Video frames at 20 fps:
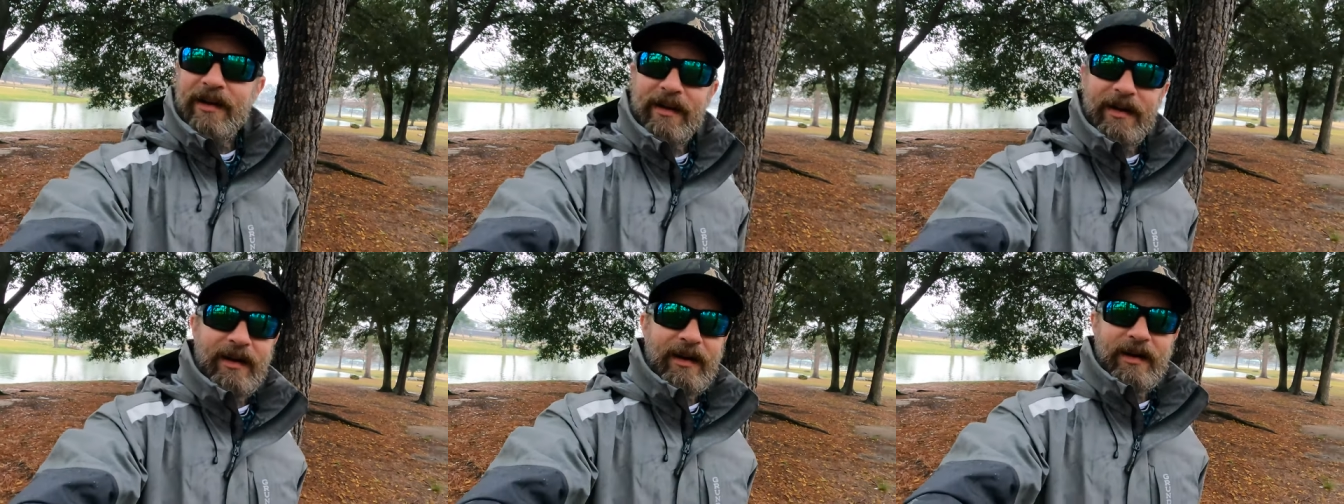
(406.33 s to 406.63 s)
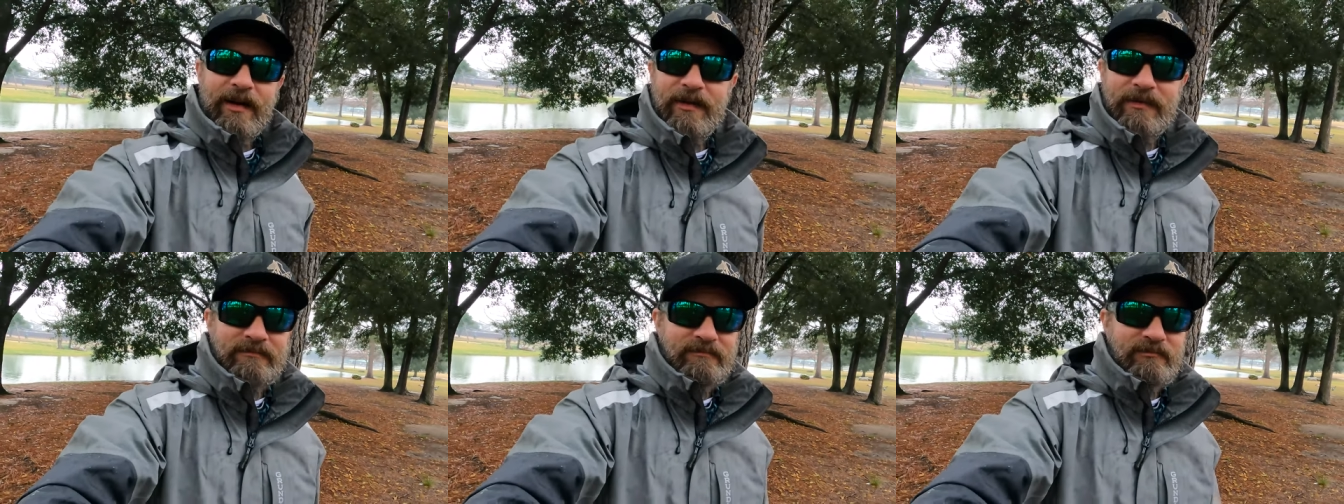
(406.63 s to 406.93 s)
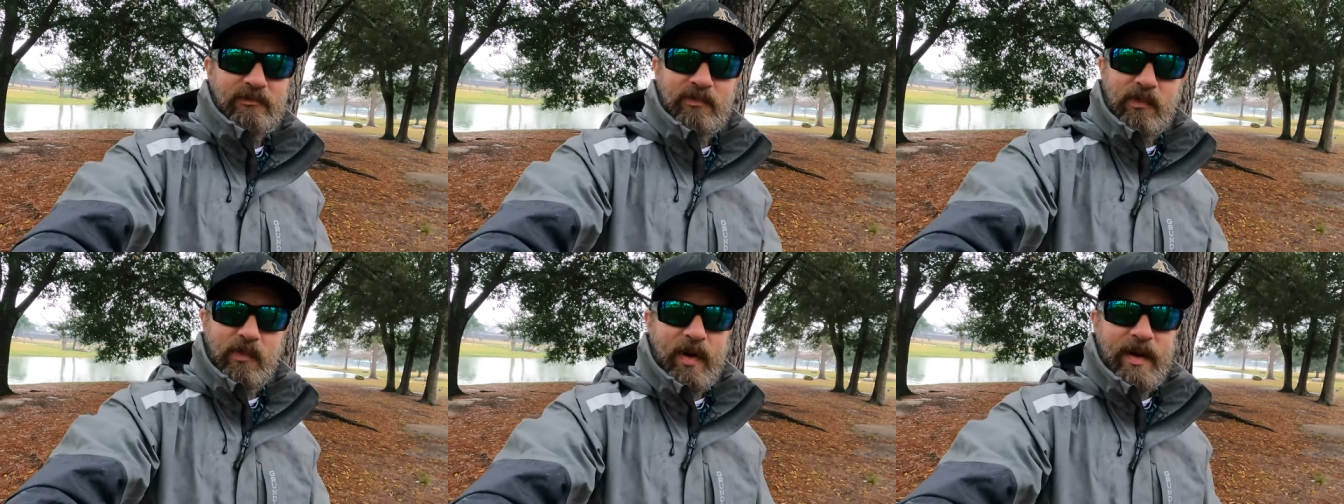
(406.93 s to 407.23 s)
Uh,
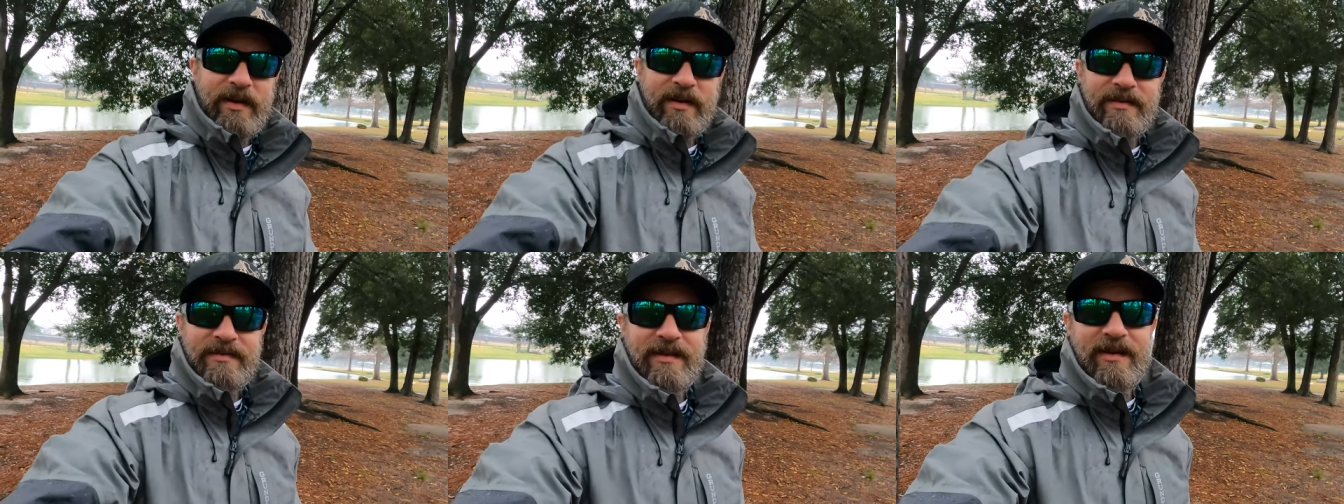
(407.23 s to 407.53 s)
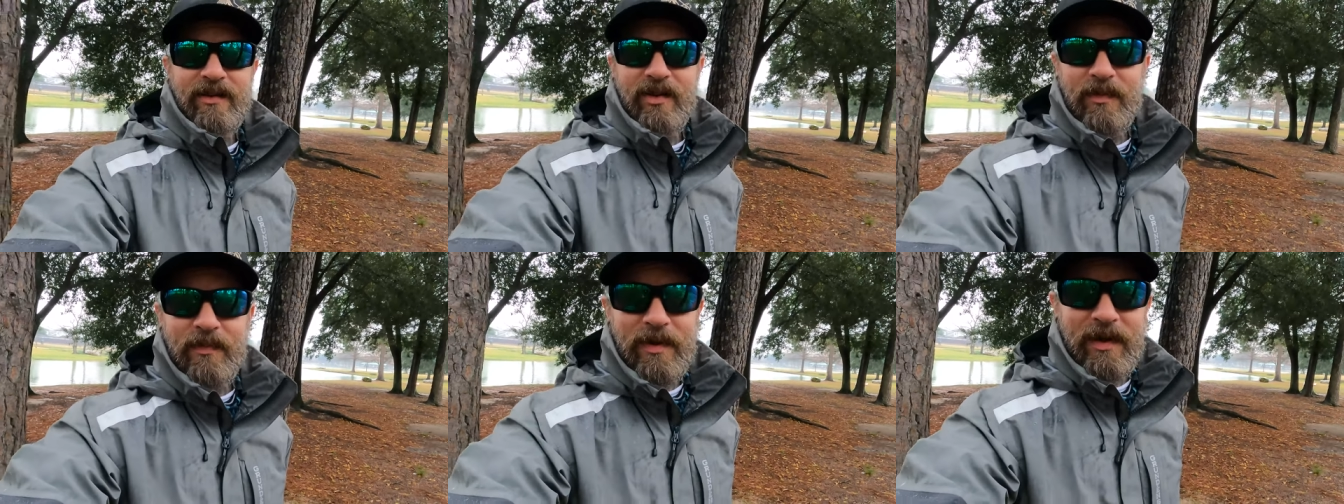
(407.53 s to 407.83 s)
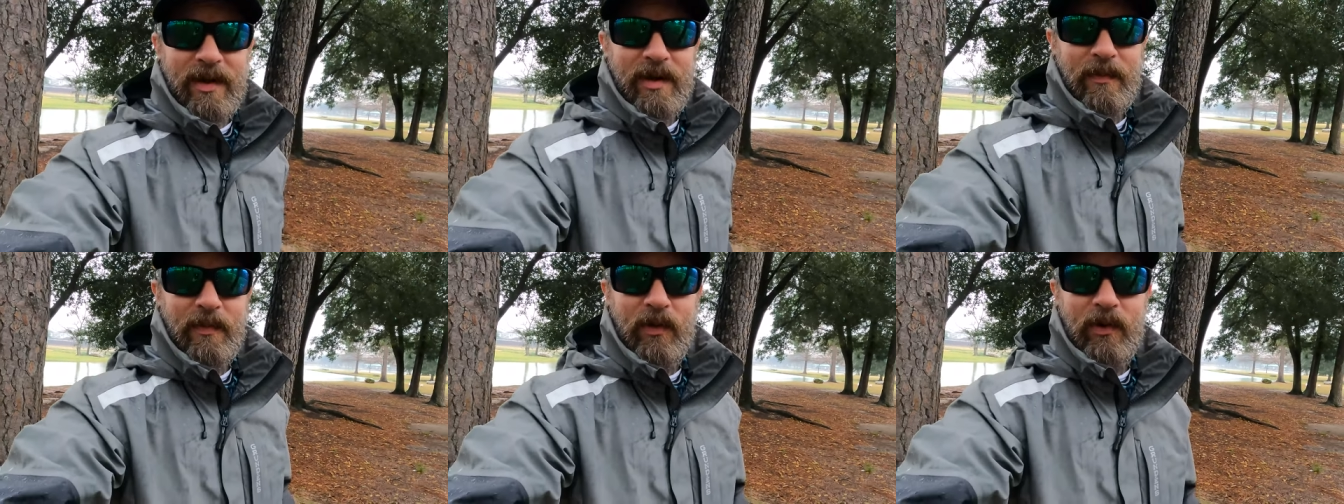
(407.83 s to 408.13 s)
wind isn't on
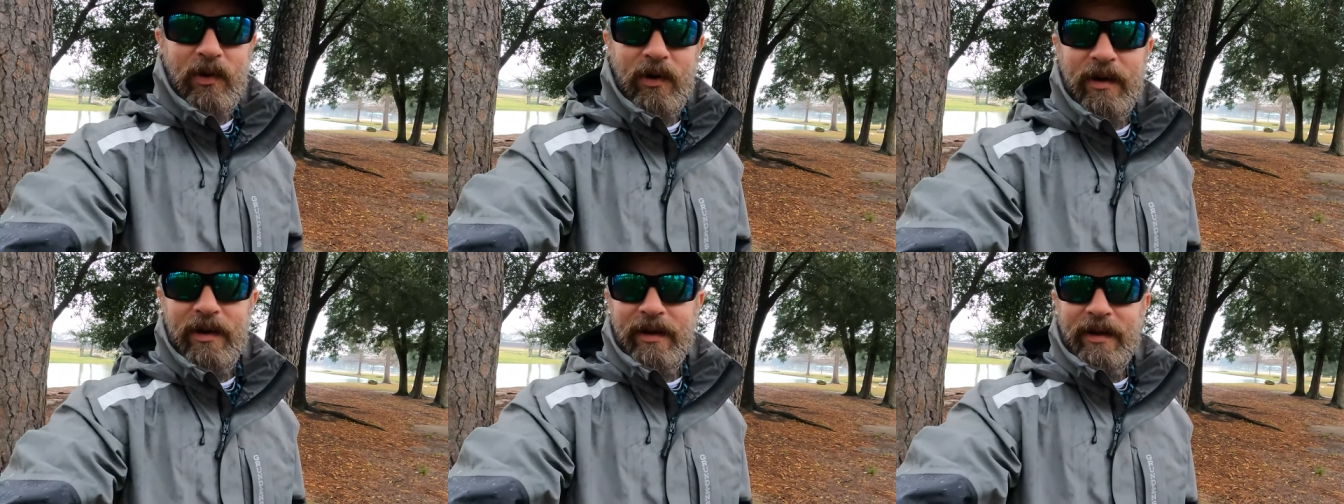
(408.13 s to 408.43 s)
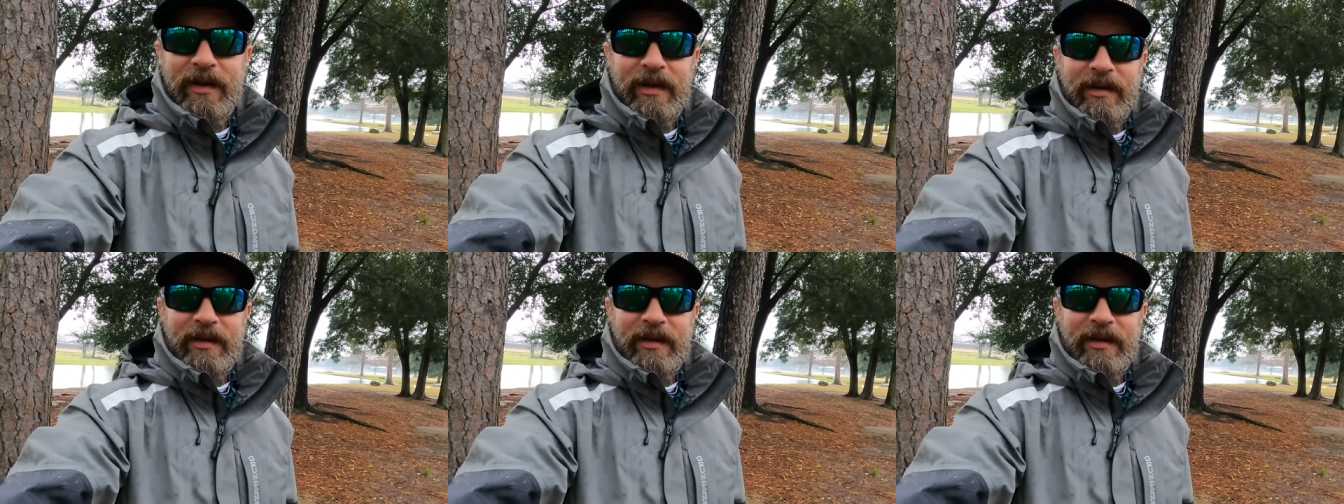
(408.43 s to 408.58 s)
me anymore.